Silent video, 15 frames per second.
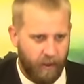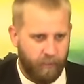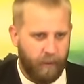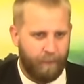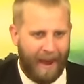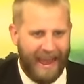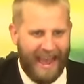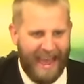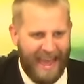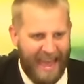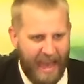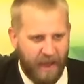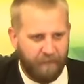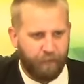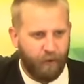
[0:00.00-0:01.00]
but by
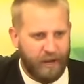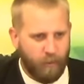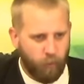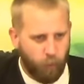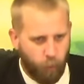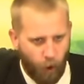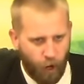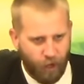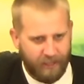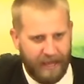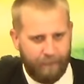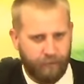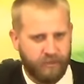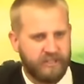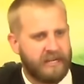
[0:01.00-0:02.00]
every word
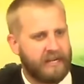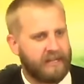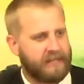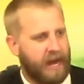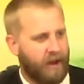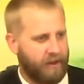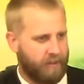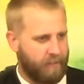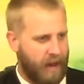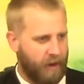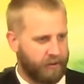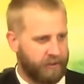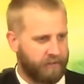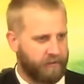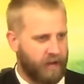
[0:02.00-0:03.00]
that proceedeth out of the
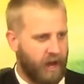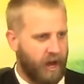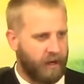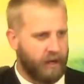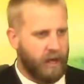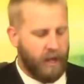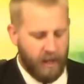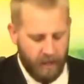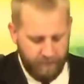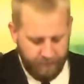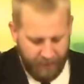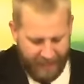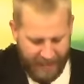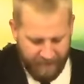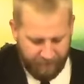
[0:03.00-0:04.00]
mouth of God.
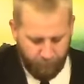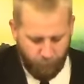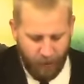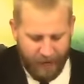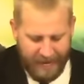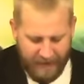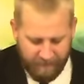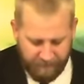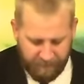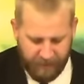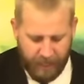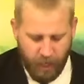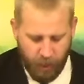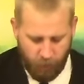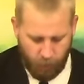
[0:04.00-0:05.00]
If we
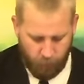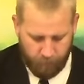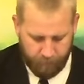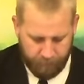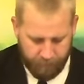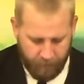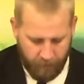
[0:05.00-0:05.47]
view